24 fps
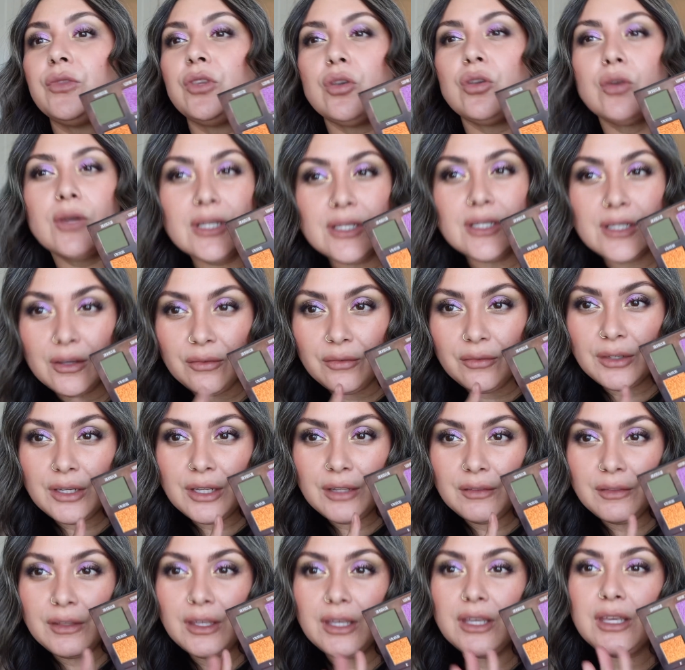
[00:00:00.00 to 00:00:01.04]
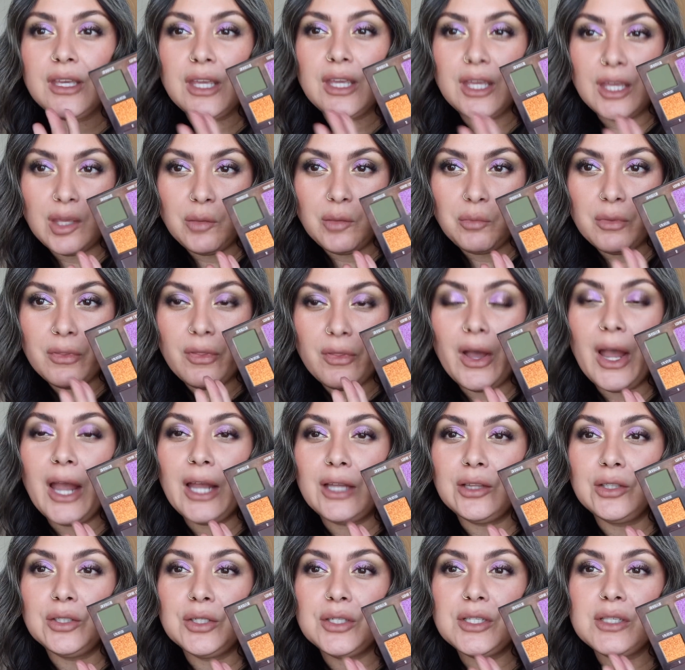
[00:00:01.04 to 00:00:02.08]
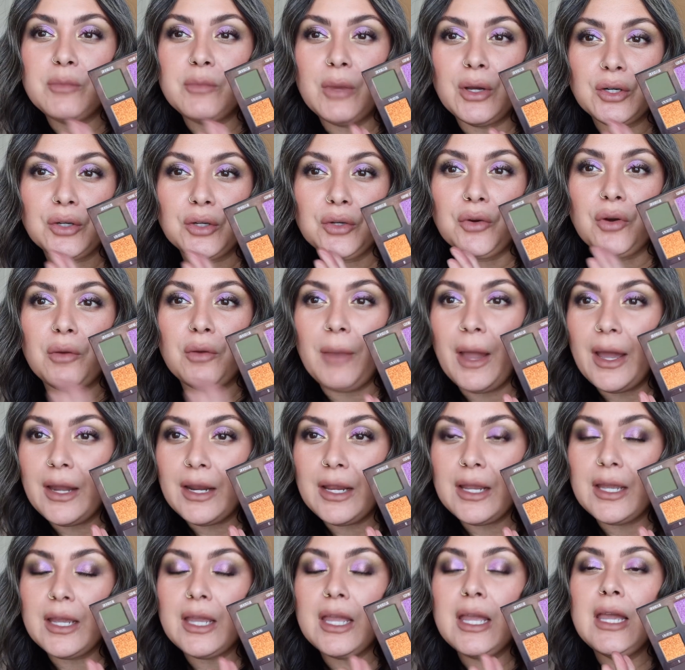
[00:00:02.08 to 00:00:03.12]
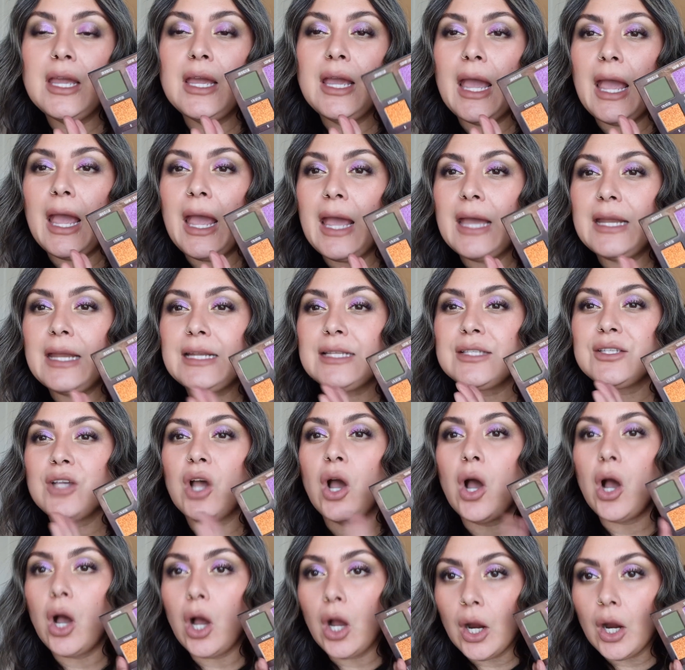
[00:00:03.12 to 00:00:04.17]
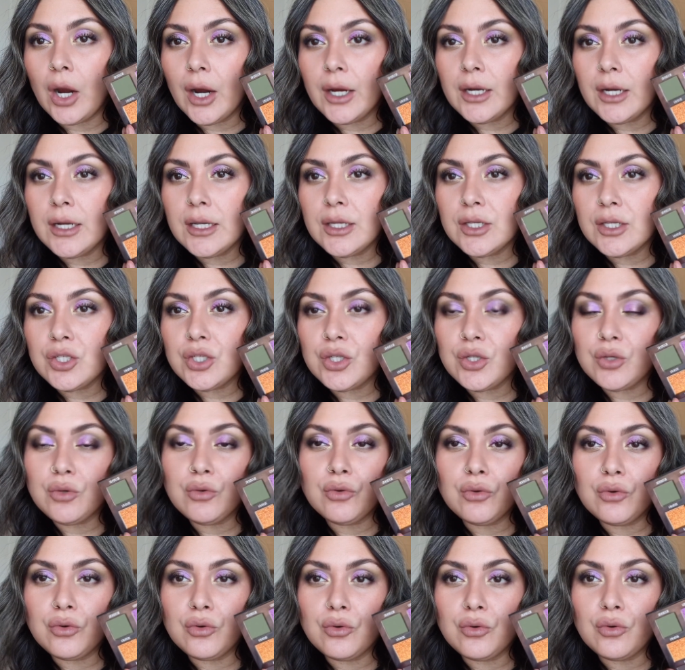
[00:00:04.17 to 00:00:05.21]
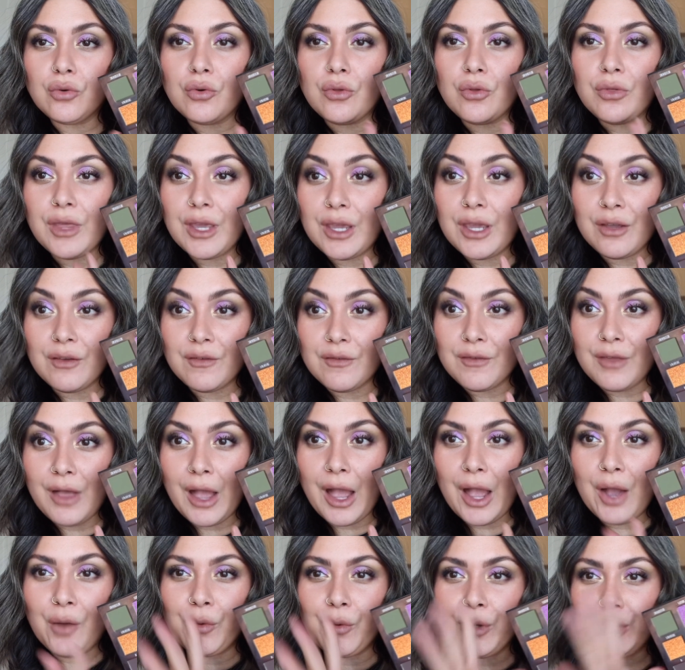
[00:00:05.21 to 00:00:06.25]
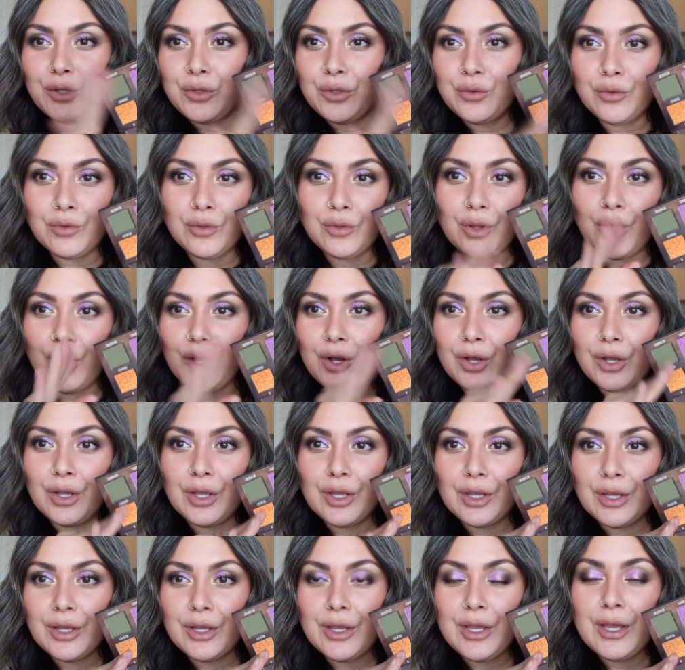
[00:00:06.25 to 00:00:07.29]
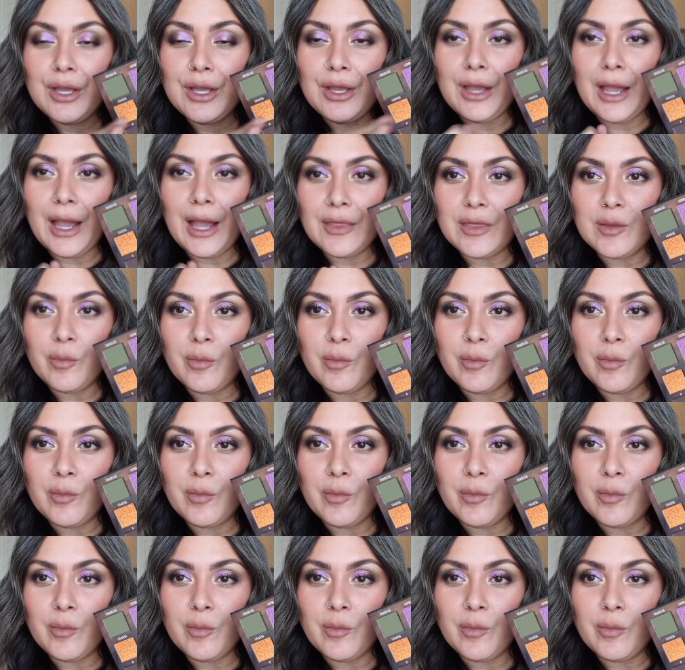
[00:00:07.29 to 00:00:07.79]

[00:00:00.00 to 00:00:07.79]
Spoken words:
you can definitely keep the eye looks monochromatic, and it's hard to think of that when you look at the